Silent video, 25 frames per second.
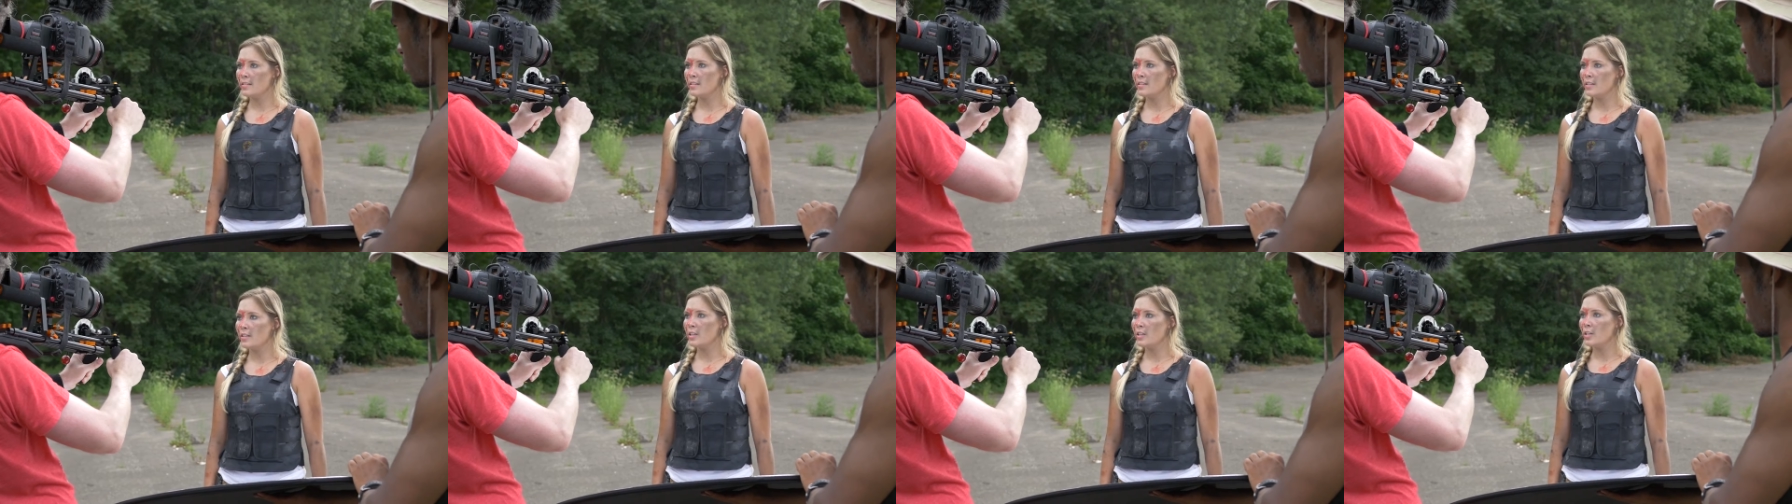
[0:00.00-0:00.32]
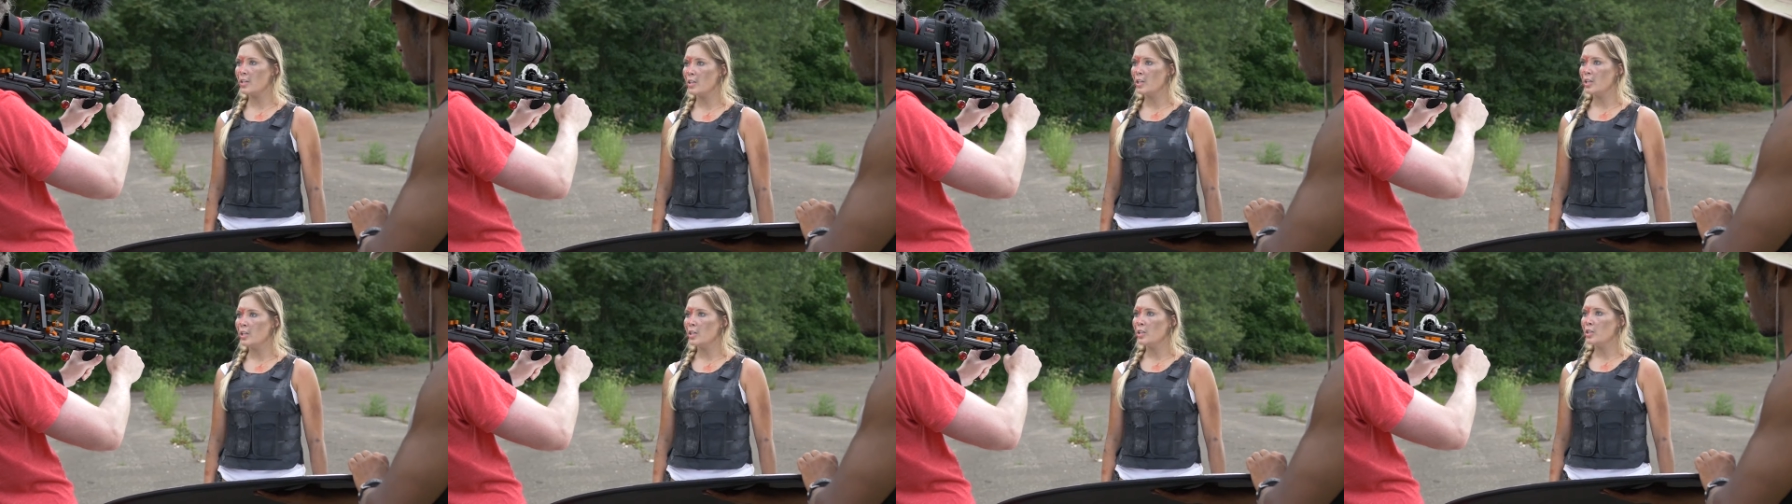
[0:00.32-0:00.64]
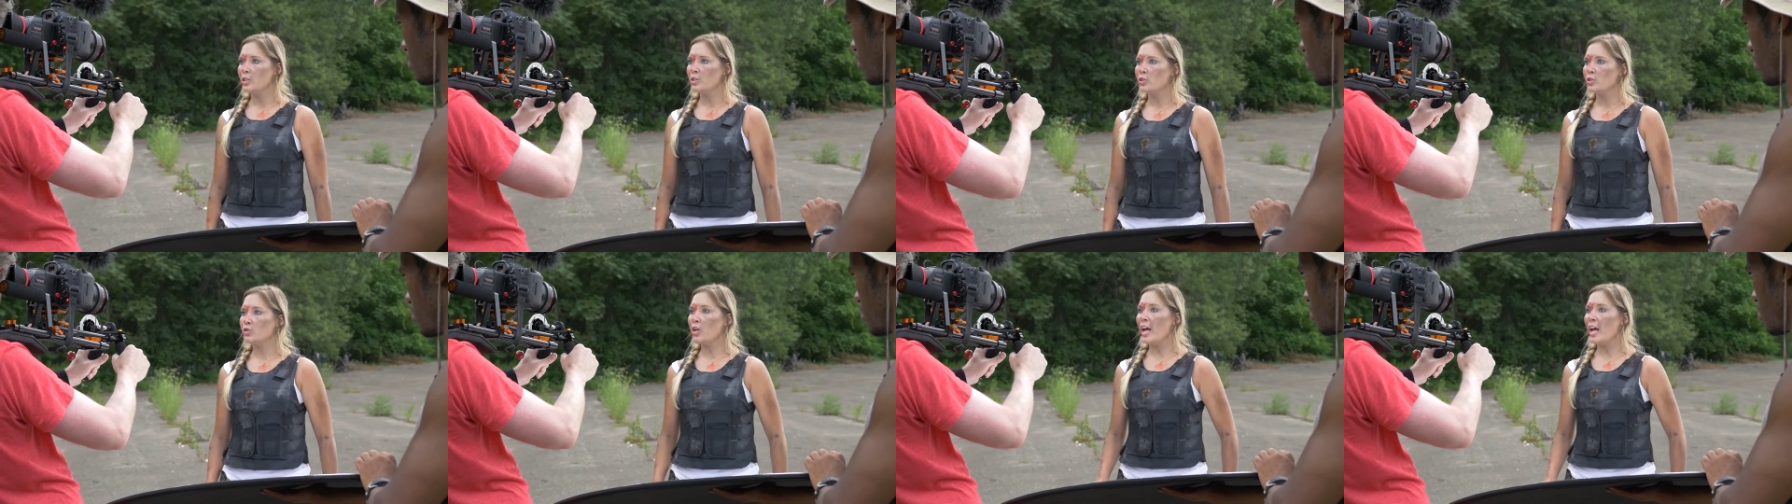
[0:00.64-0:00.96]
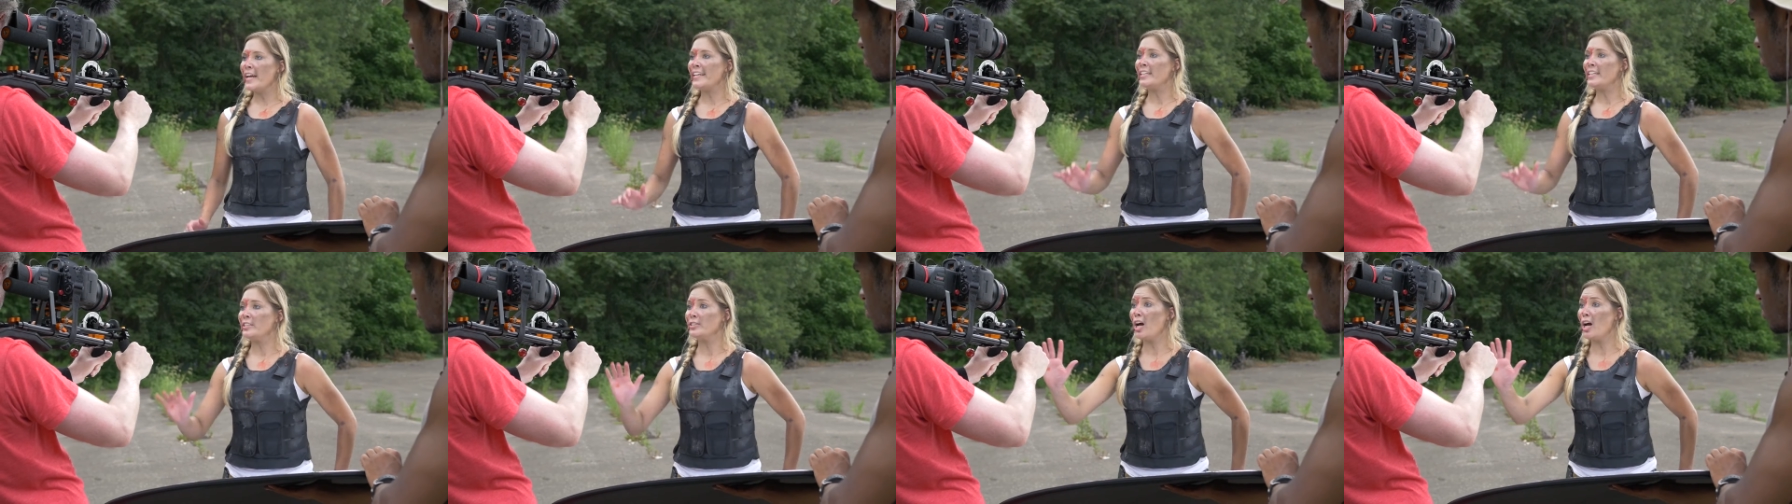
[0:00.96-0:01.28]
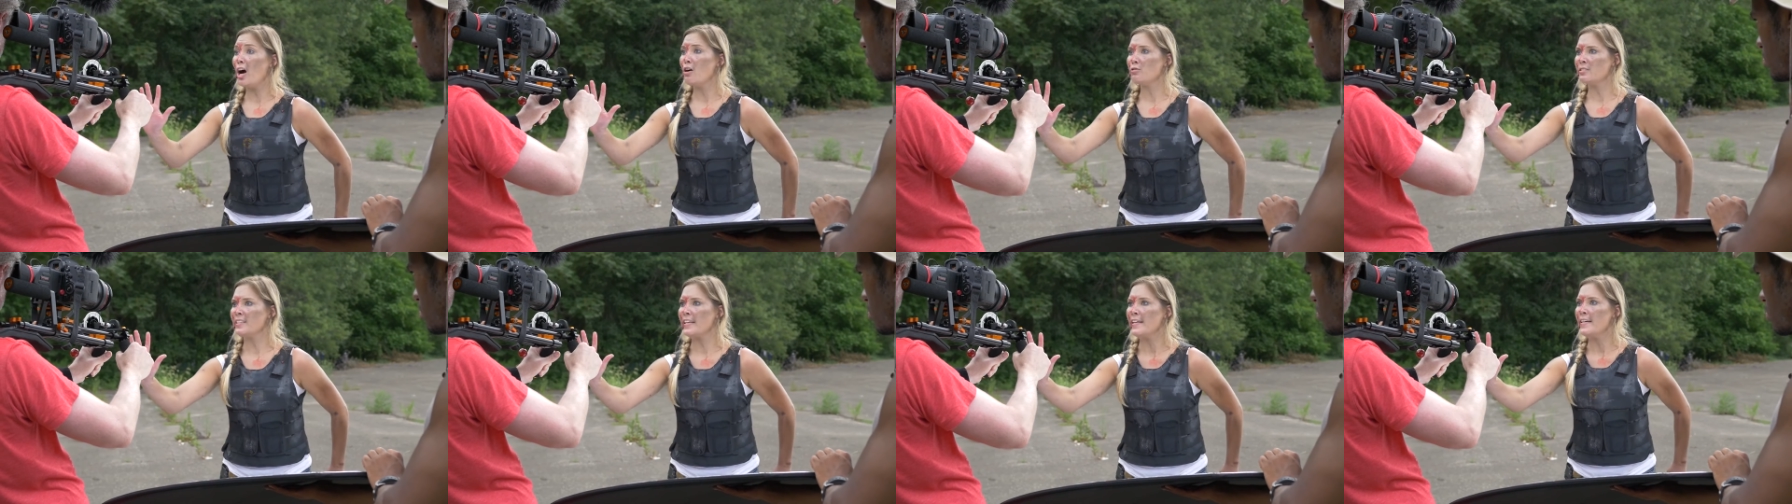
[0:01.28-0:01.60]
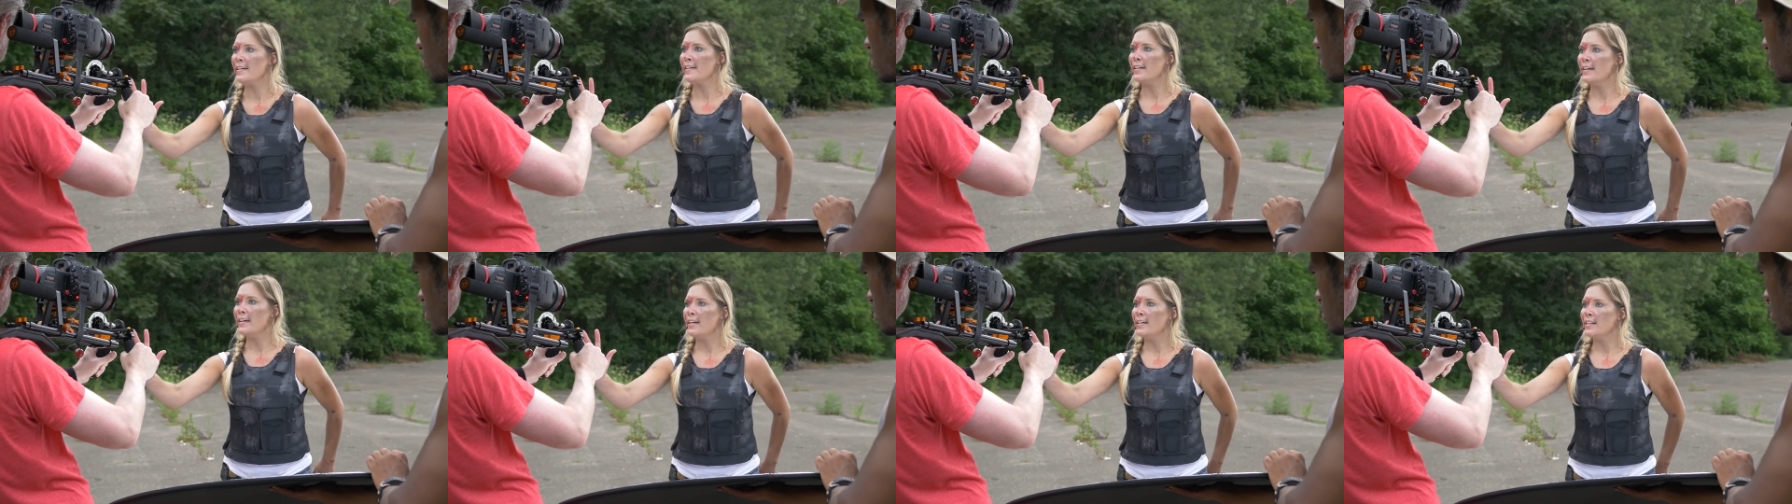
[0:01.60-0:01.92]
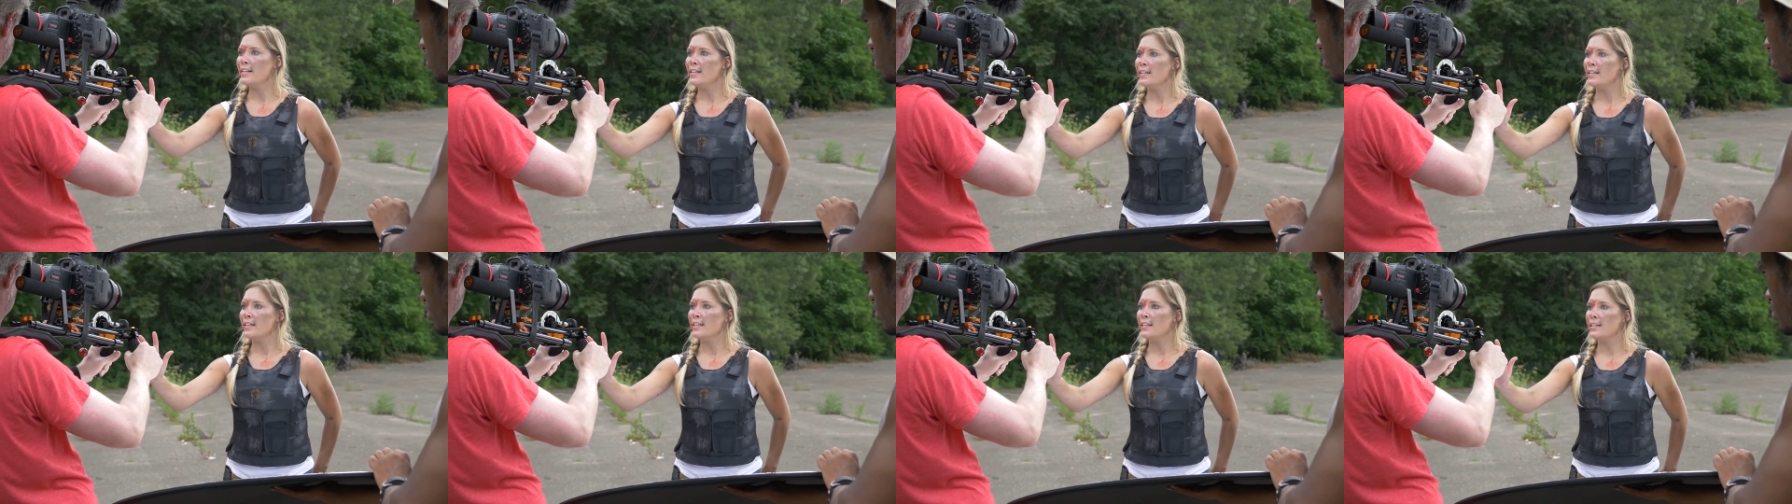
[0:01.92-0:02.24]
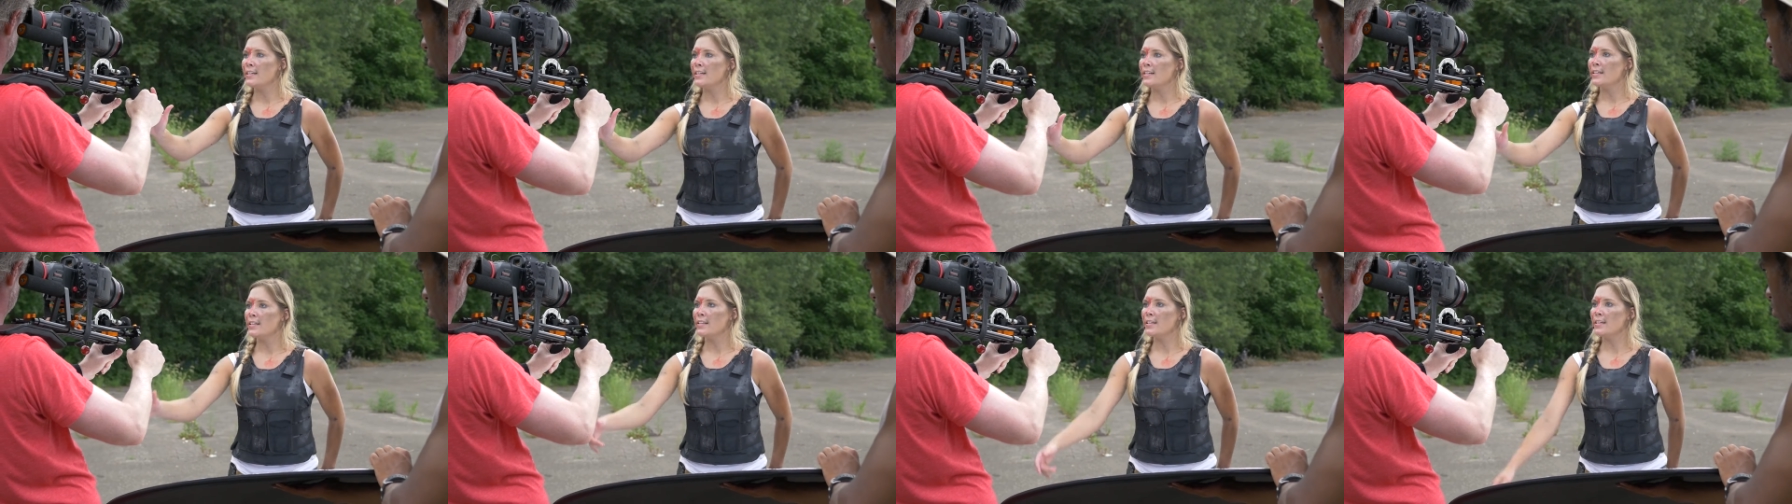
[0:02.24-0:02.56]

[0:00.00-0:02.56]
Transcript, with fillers: I had no filter, but I was like also like I